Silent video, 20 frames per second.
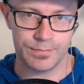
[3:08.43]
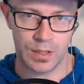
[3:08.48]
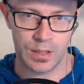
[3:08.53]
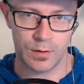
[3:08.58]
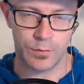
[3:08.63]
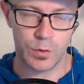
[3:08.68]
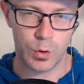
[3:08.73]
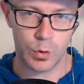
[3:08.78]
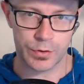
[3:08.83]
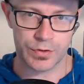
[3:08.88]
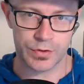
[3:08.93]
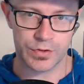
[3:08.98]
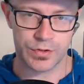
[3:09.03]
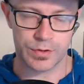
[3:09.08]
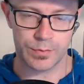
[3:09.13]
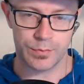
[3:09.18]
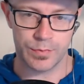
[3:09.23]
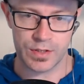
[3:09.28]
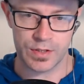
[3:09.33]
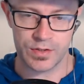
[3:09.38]
Now, of
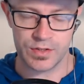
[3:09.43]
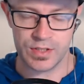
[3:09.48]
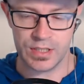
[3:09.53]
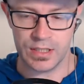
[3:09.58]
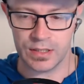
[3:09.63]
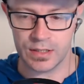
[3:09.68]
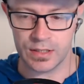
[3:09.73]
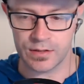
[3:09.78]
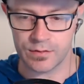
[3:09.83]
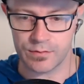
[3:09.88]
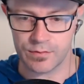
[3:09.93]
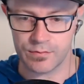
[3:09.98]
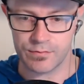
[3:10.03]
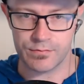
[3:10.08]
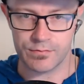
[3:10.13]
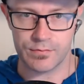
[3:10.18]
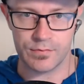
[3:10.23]
course, this tenant